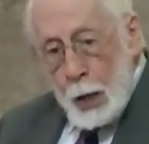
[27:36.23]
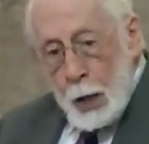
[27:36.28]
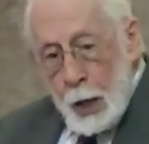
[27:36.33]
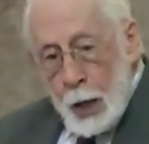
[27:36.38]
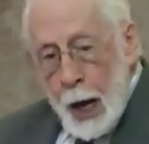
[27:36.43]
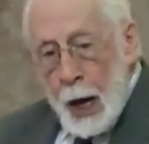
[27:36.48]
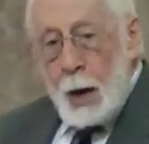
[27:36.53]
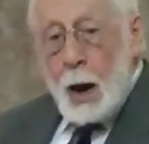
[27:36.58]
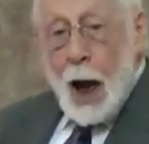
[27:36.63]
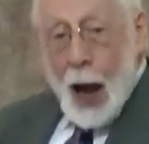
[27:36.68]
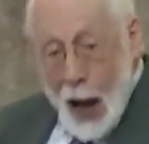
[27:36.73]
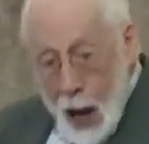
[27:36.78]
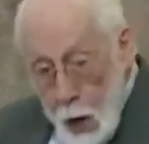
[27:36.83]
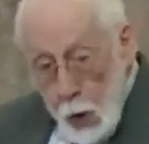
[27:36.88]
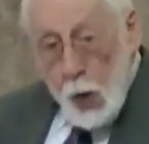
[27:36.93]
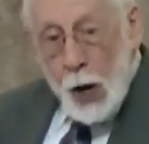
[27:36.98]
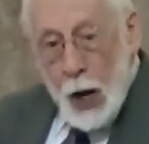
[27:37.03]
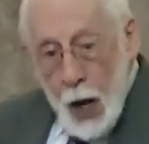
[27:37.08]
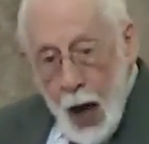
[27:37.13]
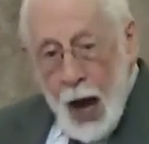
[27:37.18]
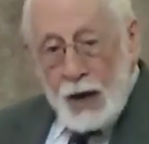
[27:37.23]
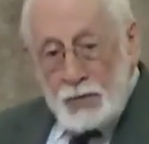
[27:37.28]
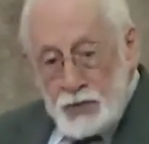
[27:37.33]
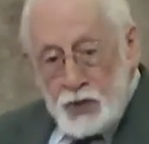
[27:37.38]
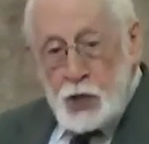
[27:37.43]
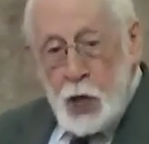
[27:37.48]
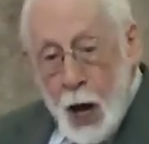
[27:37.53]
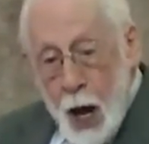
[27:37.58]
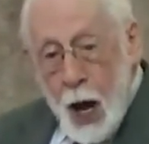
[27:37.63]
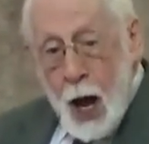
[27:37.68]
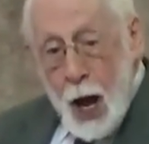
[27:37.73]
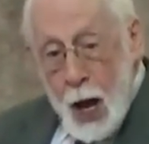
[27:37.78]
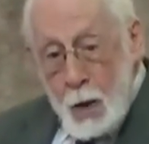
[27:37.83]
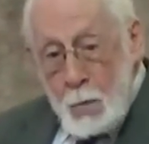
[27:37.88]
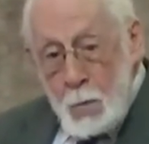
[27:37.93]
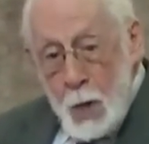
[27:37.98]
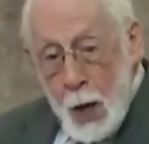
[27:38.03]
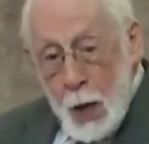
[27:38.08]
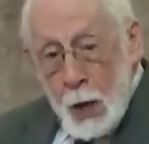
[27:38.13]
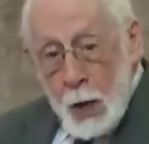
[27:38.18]
In our
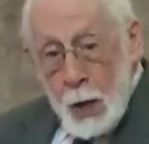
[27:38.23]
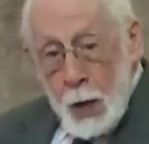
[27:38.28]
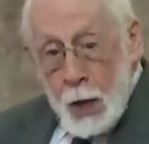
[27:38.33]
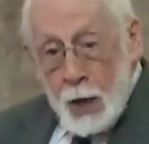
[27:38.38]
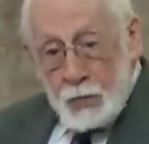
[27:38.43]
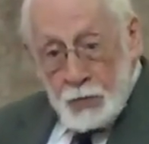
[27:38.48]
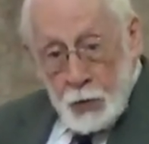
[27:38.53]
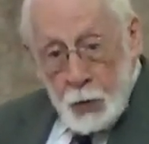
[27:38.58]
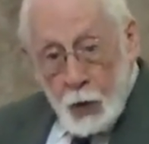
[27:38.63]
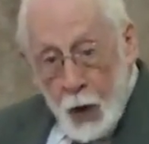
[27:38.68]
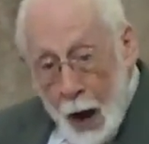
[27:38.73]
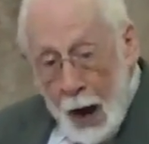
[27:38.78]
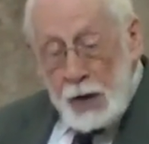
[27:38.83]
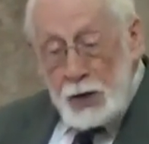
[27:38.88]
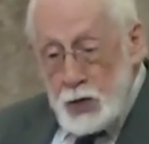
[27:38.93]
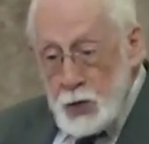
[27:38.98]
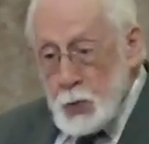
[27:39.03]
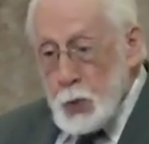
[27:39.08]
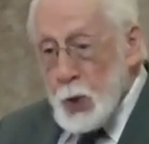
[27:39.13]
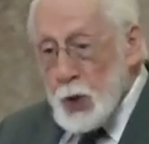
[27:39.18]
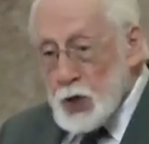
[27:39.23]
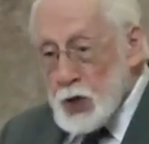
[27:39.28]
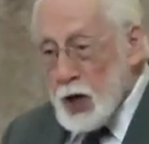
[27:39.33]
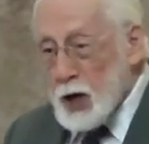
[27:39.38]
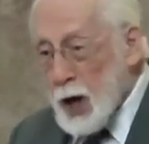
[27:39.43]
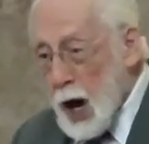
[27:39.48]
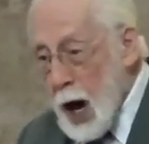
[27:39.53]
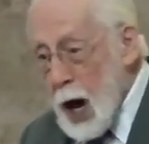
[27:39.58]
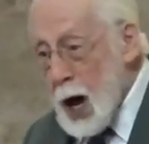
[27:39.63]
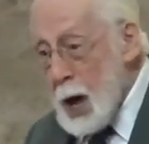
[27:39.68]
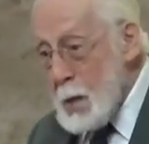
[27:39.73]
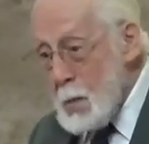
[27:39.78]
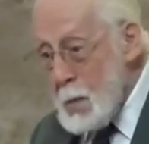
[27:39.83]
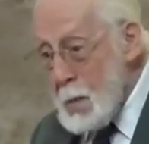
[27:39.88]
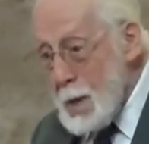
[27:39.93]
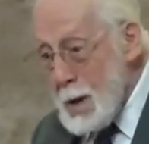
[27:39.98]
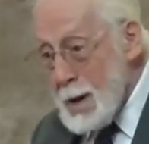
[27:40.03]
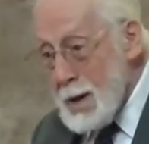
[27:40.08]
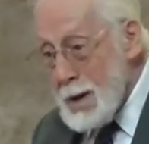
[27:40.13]
lifetime, if Christ were to come,